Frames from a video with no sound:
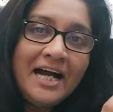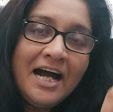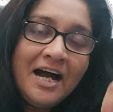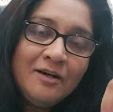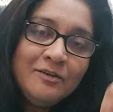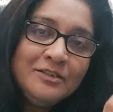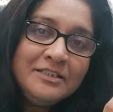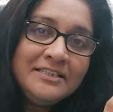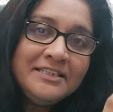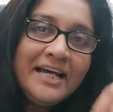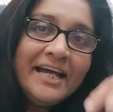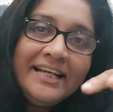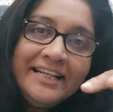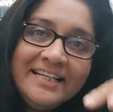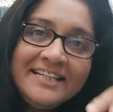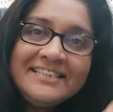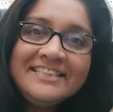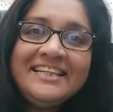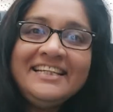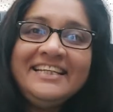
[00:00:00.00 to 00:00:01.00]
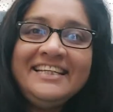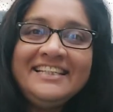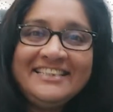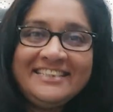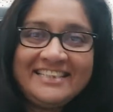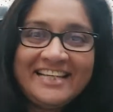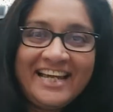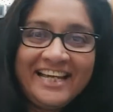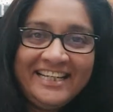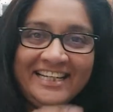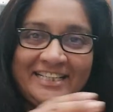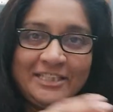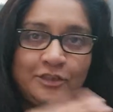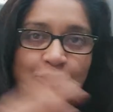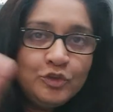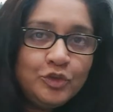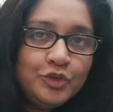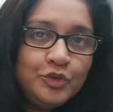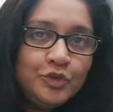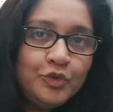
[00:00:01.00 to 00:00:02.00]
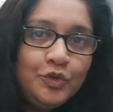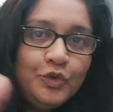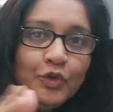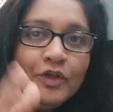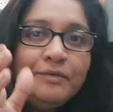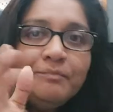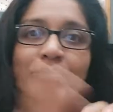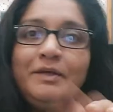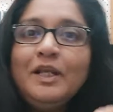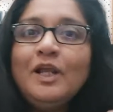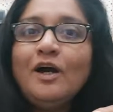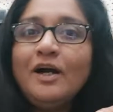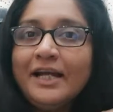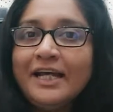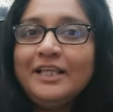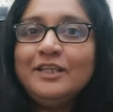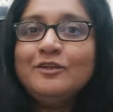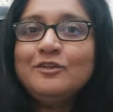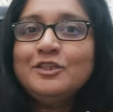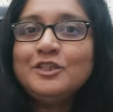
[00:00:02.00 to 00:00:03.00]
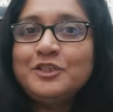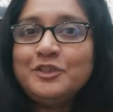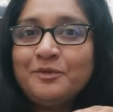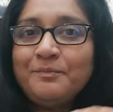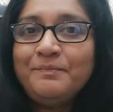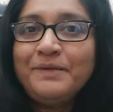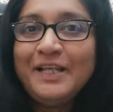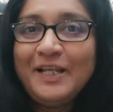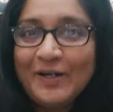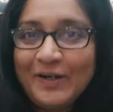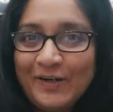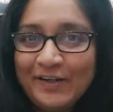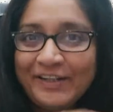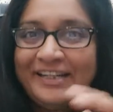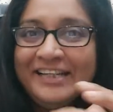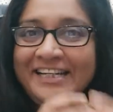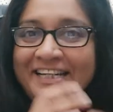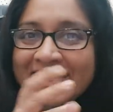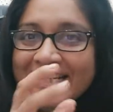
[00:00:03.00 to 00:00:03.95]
outsiders and insiders, those who don't belong and those who belong.